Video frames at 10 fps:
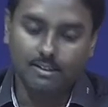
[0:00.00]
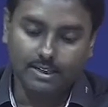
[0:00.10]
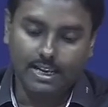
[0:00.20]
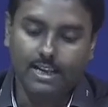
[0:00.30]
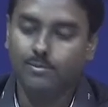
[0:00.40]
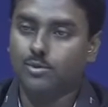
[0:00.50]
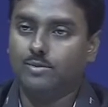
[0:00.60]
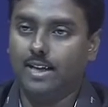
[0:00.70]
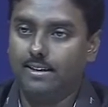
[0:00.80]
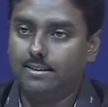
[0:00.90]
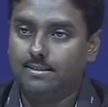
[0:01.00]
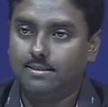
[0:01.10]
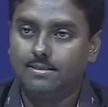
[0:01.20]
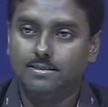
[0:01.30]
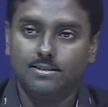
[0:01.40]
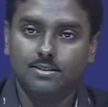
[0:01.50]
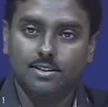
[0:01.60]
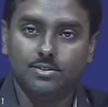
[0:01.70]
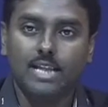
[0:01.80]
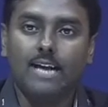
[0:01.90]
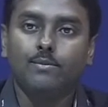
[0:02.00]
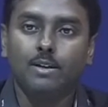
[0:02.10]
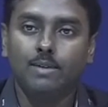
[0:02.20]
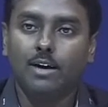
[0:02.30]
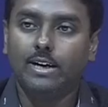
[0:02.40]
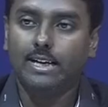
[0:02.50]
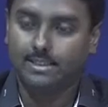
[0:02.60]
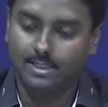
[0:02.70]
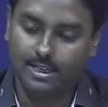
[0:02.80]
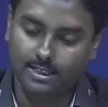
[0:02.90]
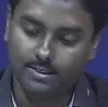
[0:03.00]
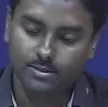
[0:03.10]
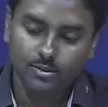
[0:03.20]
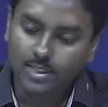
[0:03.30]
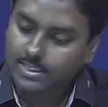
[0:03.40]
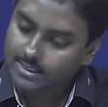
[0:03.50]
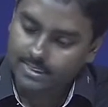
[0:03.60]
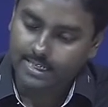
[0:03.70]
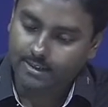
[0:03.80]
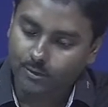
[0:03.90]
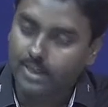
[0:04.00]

Can I prove that? Okay, so that will be our next target. So we will just take one